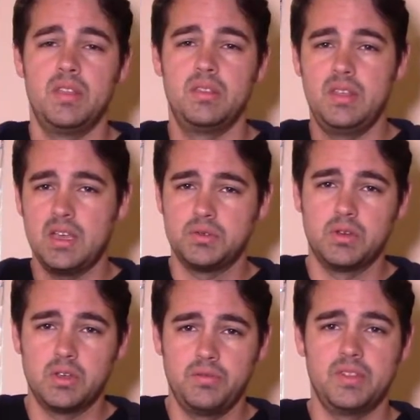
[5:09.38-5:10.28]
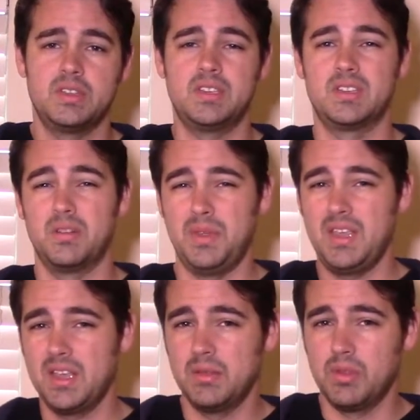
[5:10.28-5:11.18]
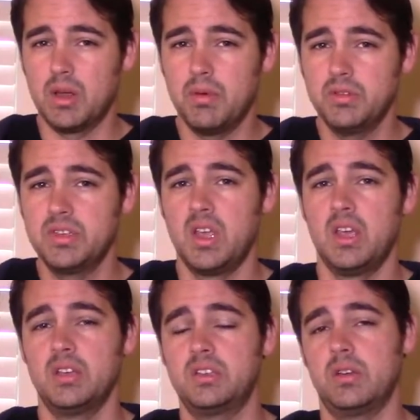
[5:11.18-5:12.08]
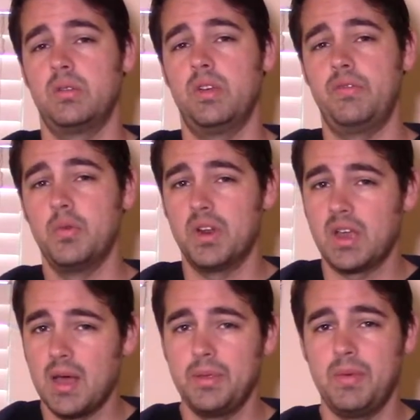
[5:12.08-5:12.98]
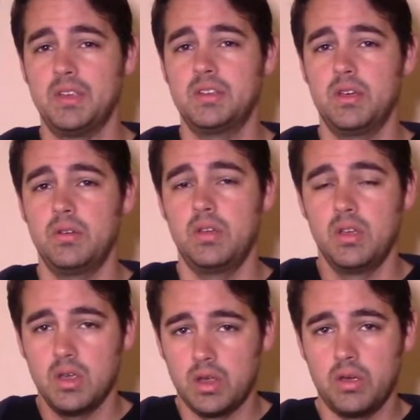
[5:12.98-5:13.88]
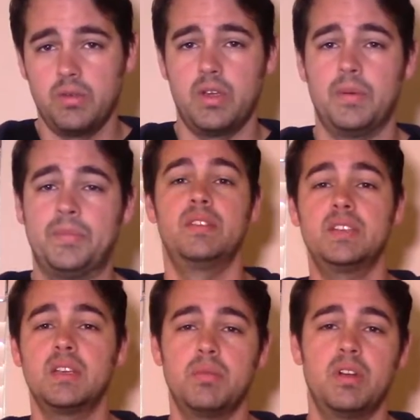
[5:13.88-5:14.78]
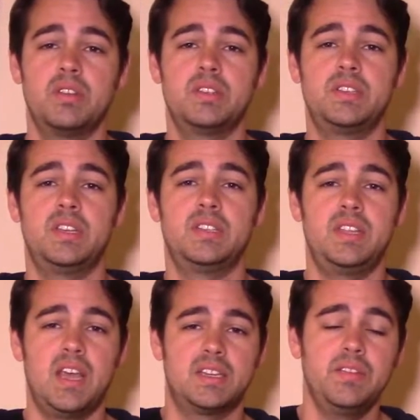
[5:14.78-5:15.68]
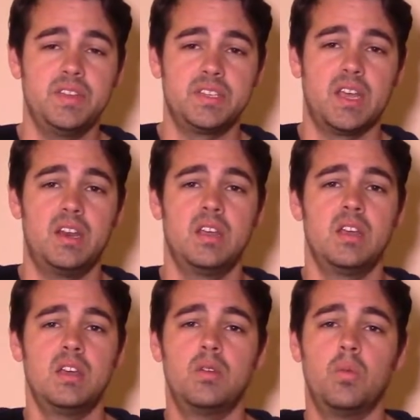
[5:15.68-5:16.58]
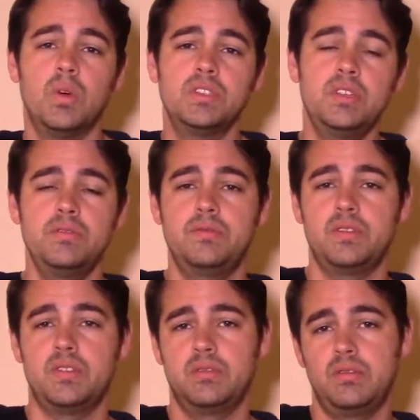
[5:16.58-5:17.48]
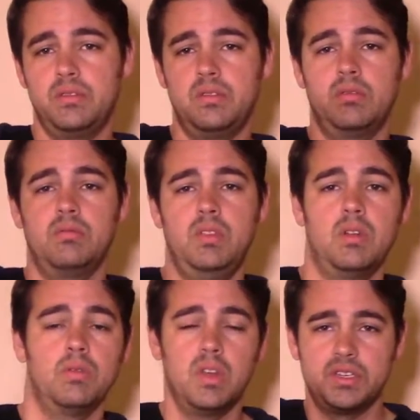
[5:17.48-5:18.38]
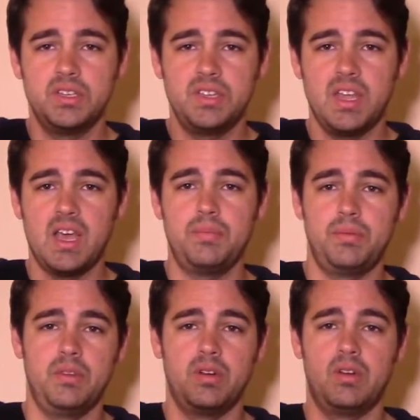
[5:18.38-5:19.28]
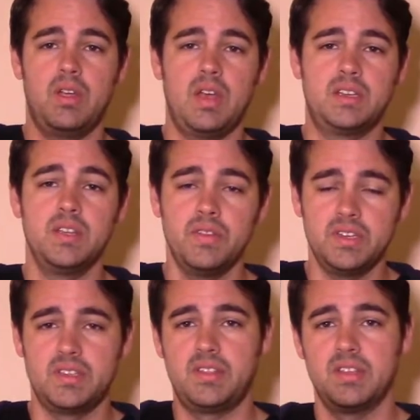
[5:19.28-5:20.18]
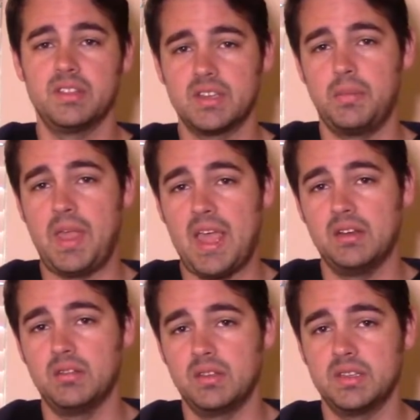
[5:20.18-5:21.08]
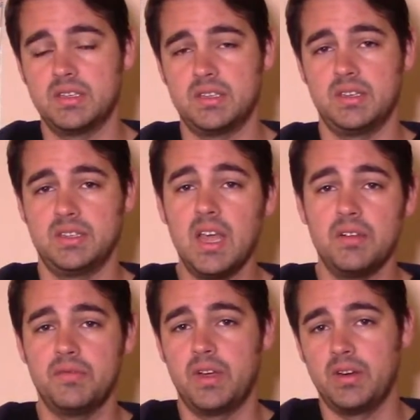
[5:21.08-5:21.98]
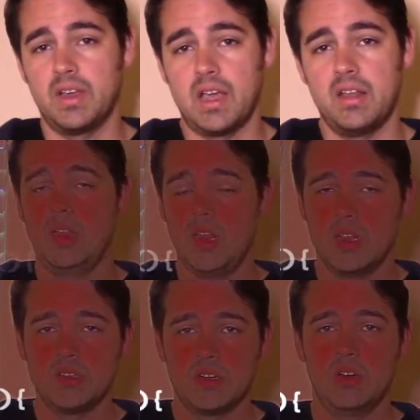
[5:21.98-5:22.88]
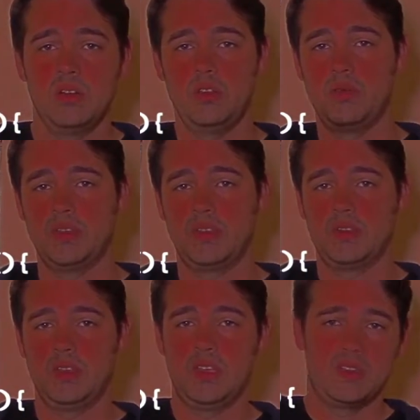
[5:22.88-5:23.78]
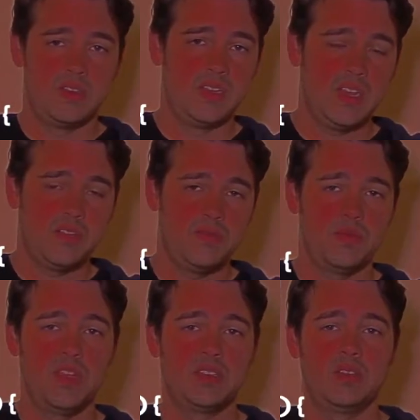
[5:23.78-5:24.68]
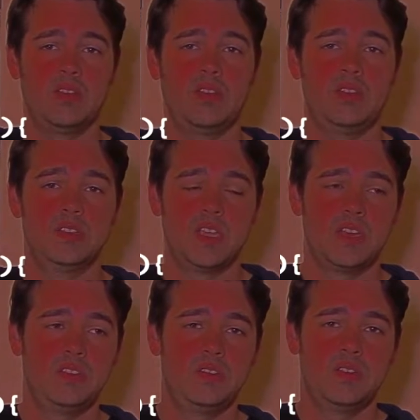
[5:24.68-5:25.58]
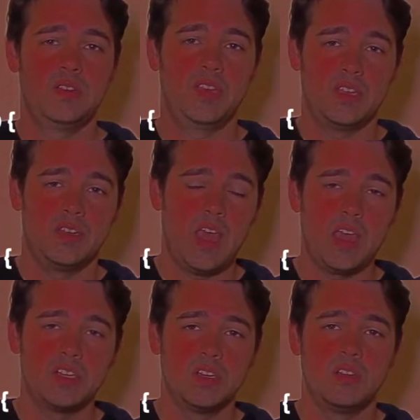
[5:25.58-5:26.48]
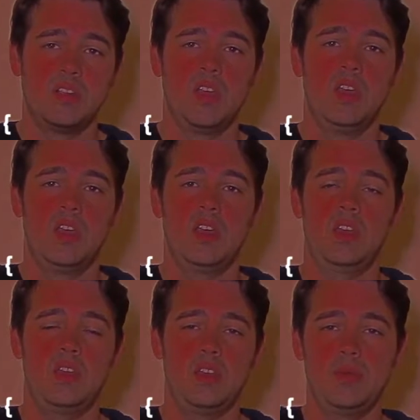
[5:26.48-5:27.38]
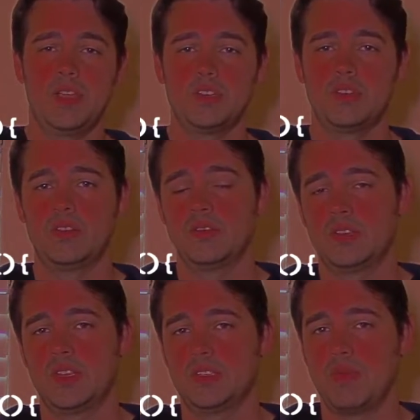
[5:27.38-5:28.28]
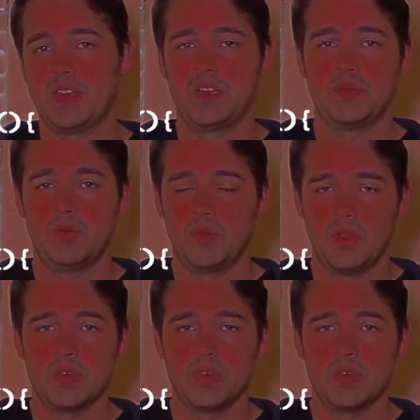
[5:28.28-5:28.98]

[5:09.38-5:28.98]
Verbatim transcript: And the actual code for this is gonna be in the blog post. So if you wanna copy paste code, go there. The second part of this is the activity side. Once you've you know, launched into the app, your activity is the thing that's going to be handling this intent firing at In OnStart, you basically get the data from the, uh, the intent, you get the action, and you make sure that those things match up with what you